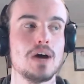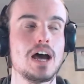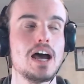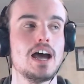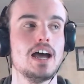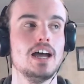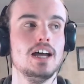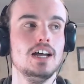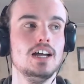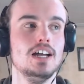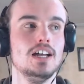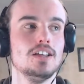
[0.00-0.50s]

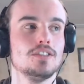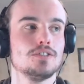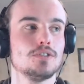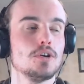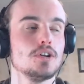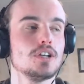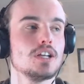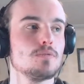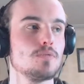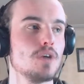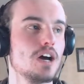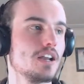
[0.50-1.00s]
But
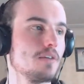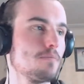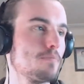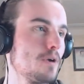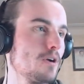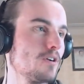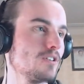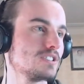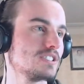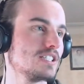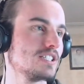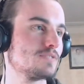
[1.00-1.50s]
31
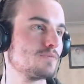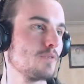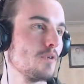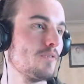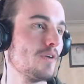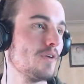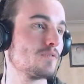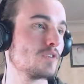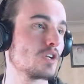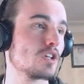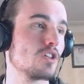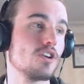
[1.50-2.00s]
appearances for
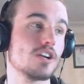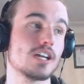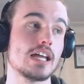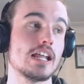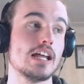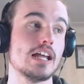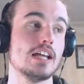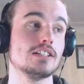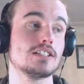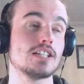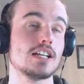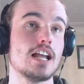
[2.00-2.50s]
Faf de Klerk
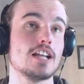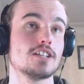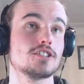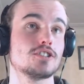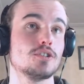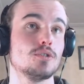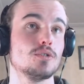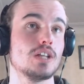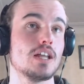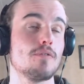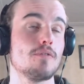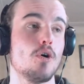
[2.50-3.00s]
at
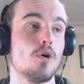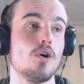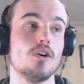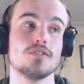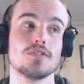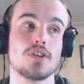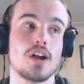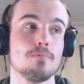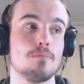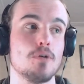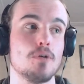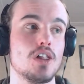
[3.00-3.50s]
international level.
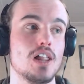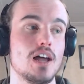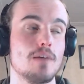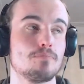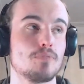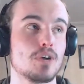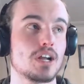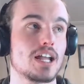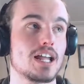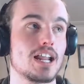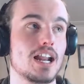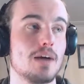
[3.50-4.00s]
Andre Pollard
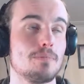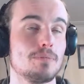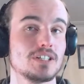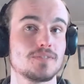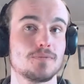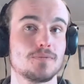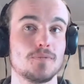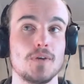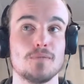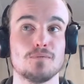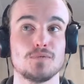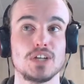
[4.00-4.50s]
bringing up
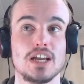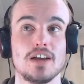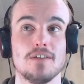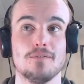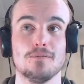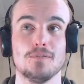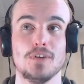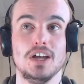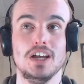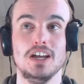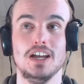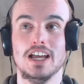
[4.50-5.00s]
his
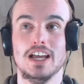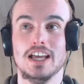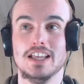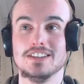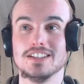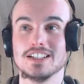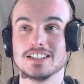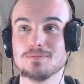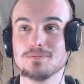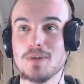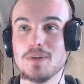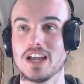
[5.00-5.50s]
50th in
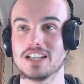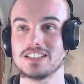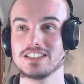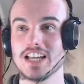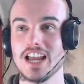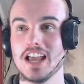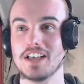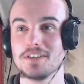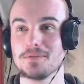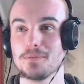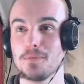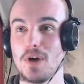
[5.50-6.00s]
this match
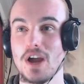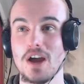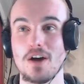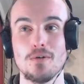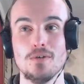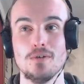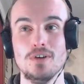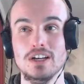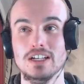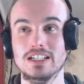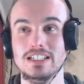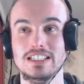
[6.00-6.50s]
as
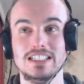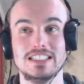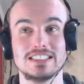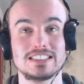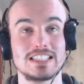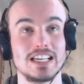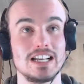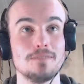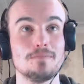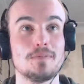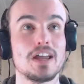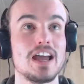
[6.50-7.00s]
well. It's
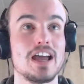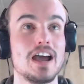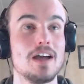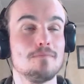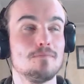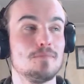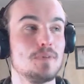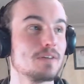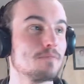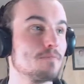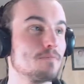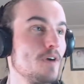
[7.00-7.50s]
going to be a
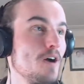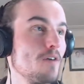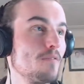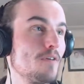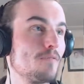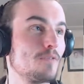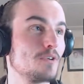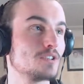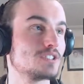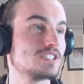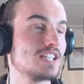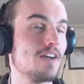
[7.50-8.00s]
big
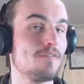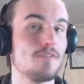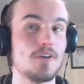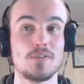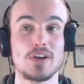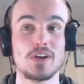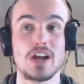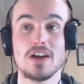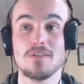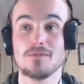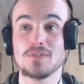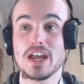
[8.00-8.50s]
moment for South
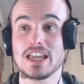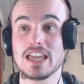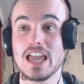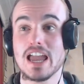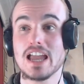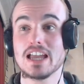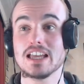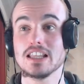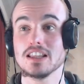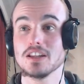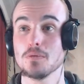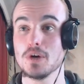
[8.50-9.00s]
Africa if they
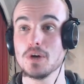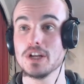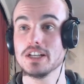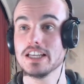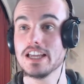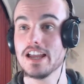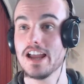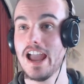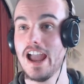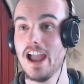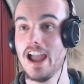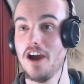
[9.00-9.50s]
can get the win
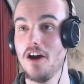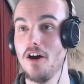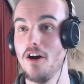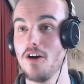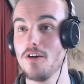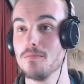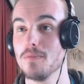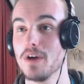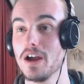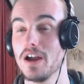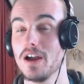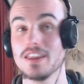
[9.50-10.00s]
here at
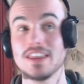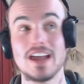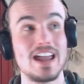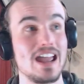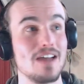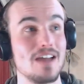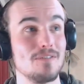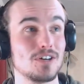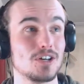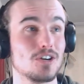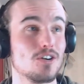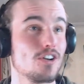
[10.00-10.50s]
home. They
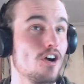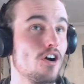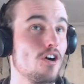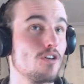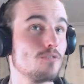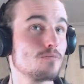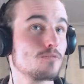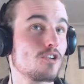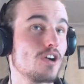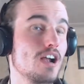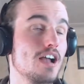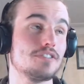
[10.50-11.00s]
haven't got a
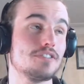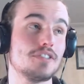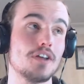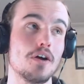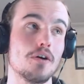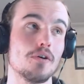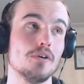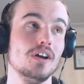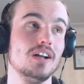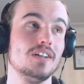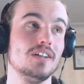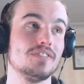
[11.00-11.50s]
home crowd,
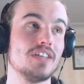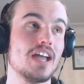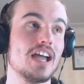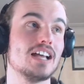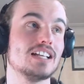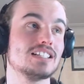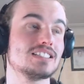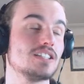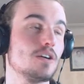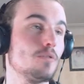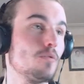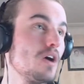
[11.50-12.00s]
though. That
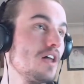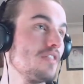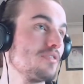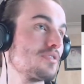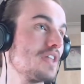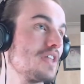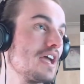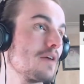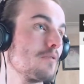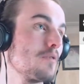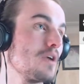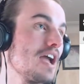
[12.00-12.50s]
is the one
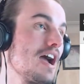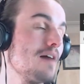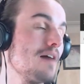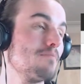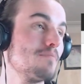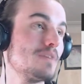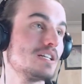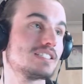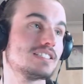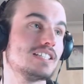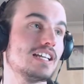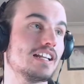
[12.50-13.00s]
thing we are
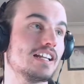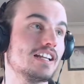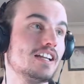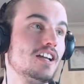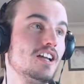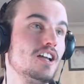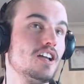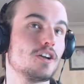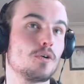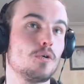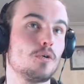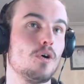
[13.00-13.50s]
missing.
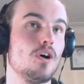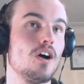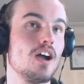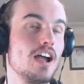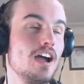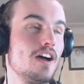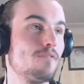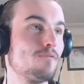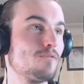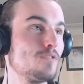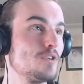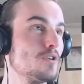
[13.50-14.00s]
Quite
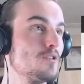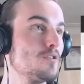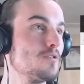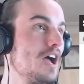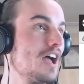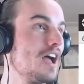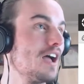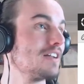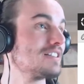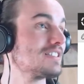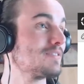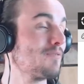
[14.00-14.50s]
a few
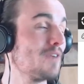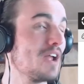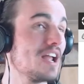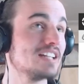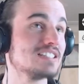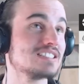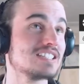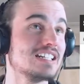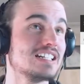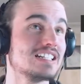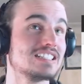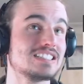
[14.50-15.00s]

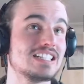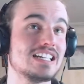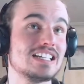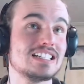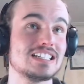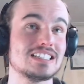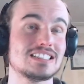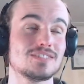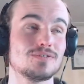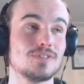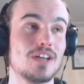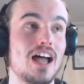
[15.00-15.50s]
fans in
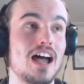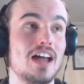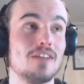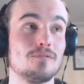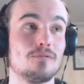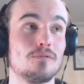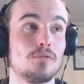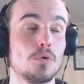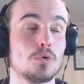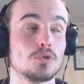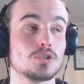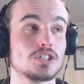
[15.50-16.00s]
attendance,
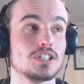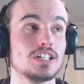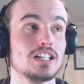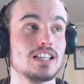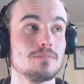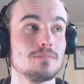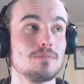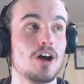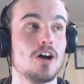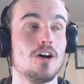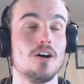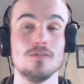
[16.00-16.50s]

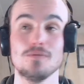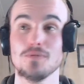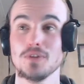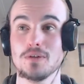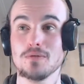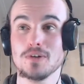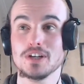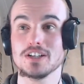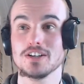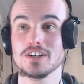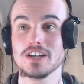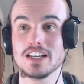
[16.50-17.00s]
unfortunately, but hopefully
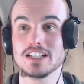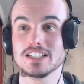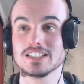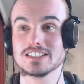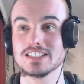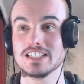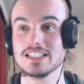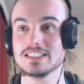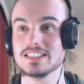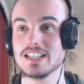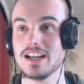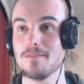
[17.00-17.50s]
we do get to
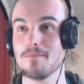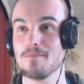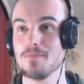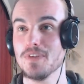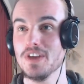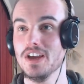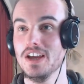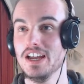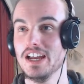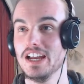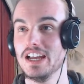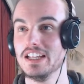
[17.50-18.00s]
see some
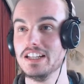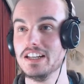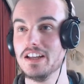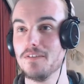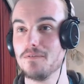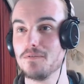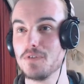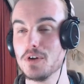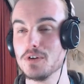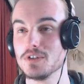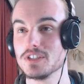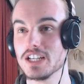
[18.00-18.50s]
in
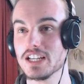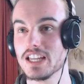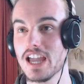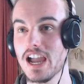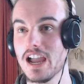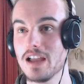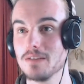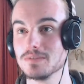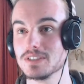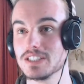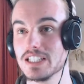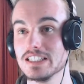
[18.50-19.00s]
future
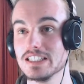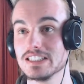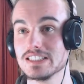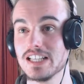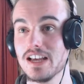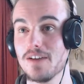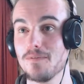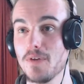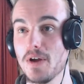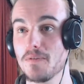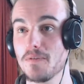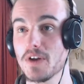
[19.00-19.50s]
games in
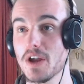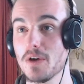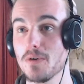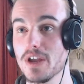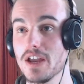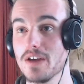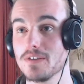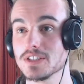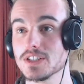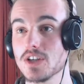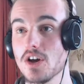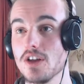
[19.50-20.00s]
South Africa. We
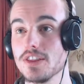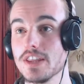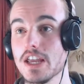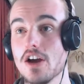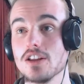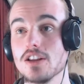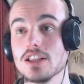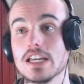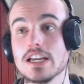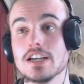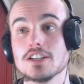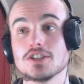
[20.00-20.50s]
have got the
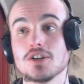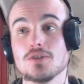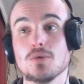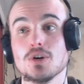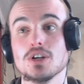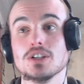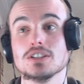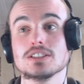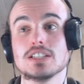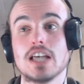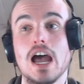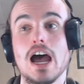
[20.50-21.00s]
only issue
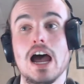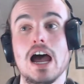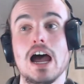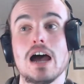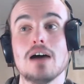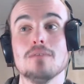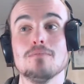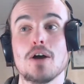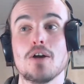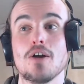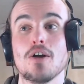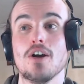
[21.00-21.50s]
was
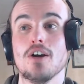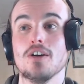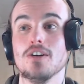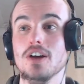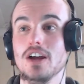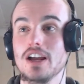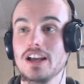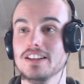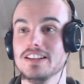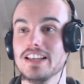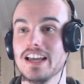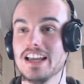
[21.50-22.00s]
Maro,
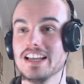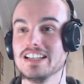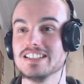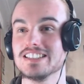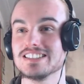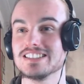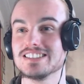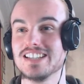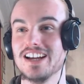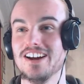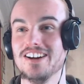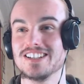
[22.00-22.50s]
that he's
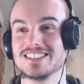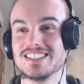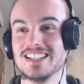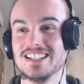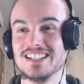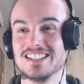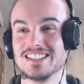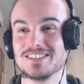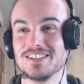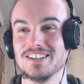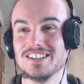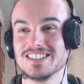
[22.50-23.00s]
a
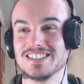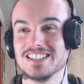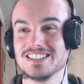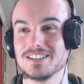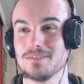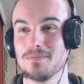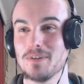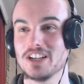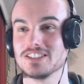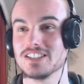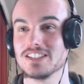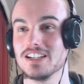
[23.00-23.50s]
Saracen as well, says
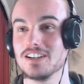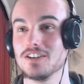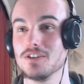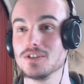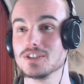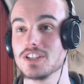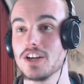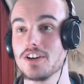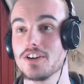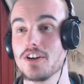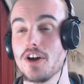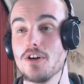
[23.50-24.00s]
Sebastian, and
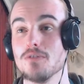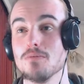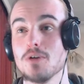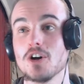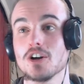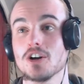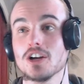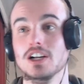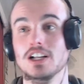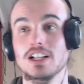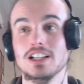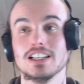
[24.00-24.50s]
also Go
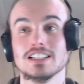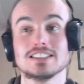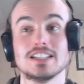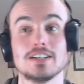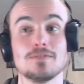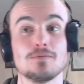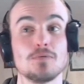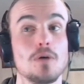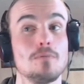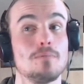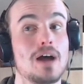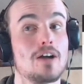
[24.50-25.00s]
Bok,
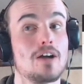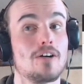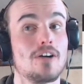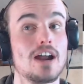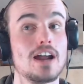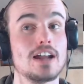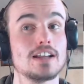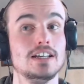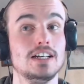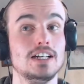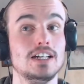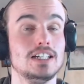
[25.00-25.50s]
listening from
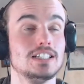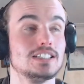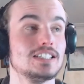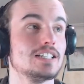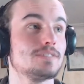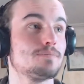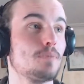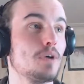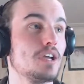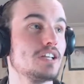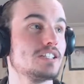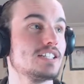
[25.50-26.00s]
Bahrain,
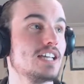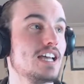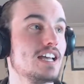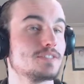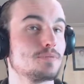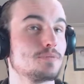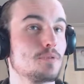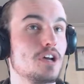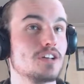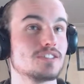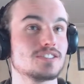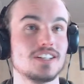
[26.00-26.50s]
says Peter
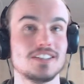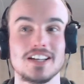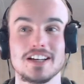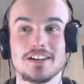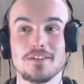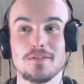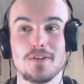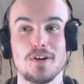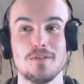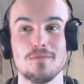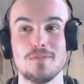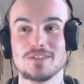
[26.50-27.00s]
as well. So thank
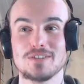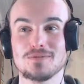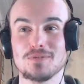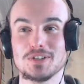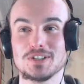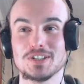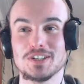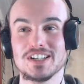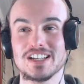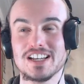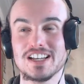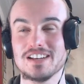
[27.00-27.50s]
you very much for
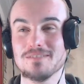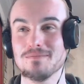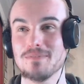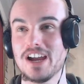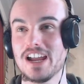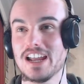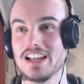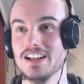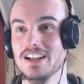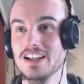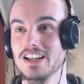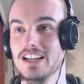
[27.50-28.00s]
tuning in,
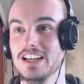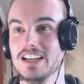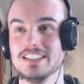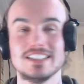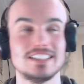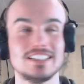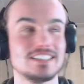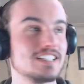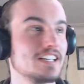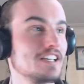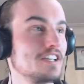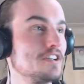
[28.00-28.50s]
mate. It
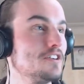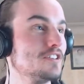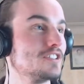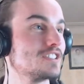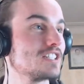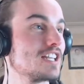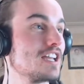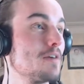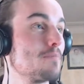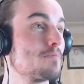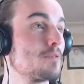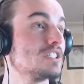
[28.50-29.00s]
is
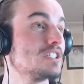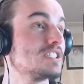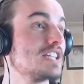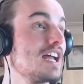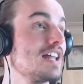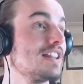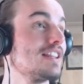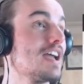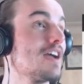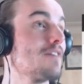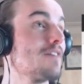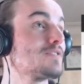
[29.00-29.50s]
usually
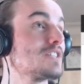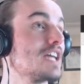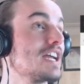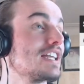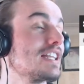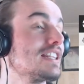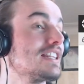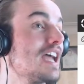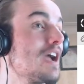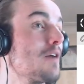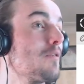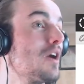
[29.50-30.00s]
appreciated. They have
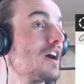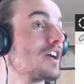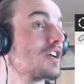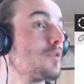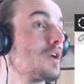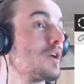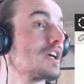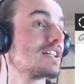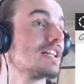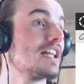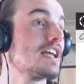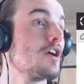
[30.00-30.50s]
taken that one
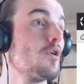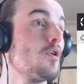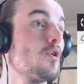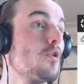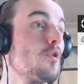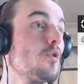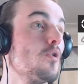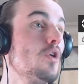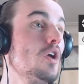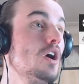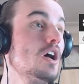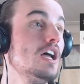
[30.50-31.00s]
quickly
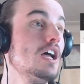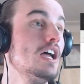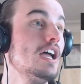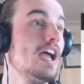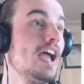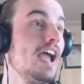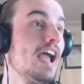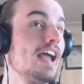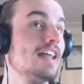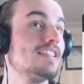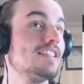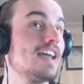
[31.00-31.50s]
all,
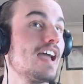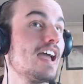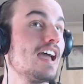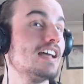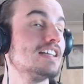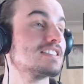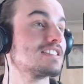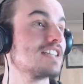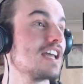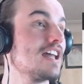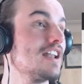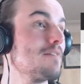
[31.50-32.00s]
and that
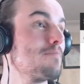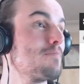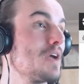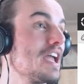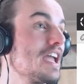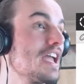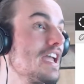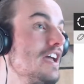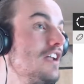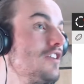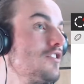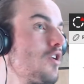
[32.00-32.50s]
is going to
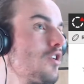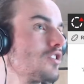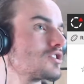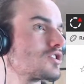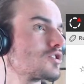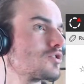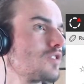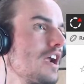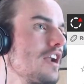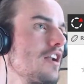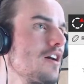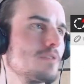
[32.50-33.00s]
be not
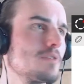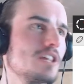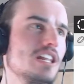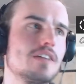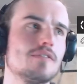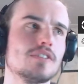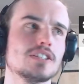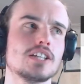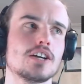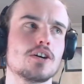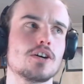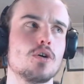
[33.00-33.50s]
straight, I believe
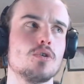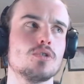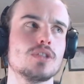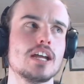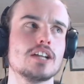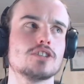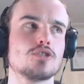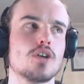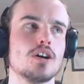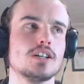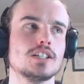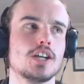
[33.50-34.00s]
is the call there.
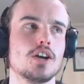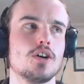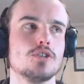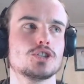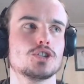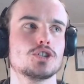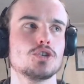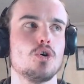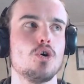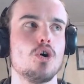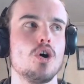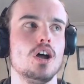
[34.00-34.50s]
Tried to go
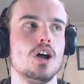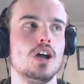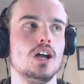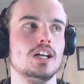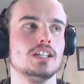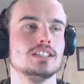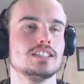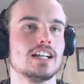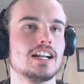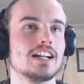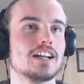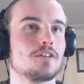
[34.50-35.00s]
short,
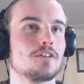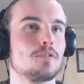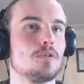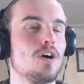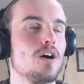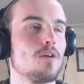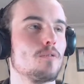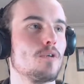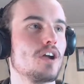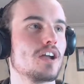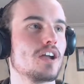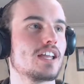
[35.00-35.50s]
didn't
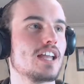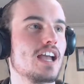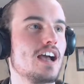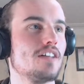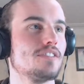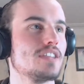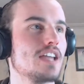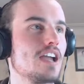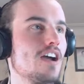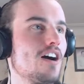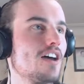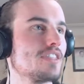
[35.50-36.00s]
quite work
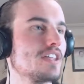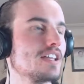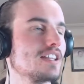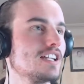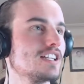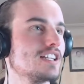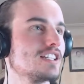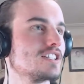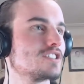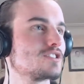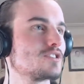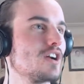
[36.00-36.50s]
out there. I think
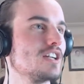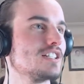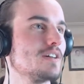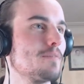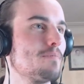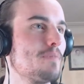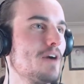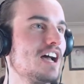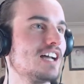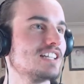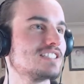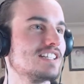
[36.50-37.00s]
they just tried to
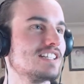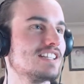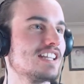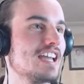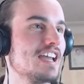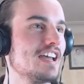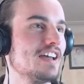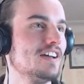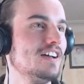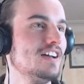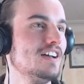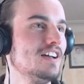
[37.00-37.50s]
pass it
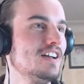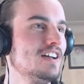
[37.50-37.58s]
there.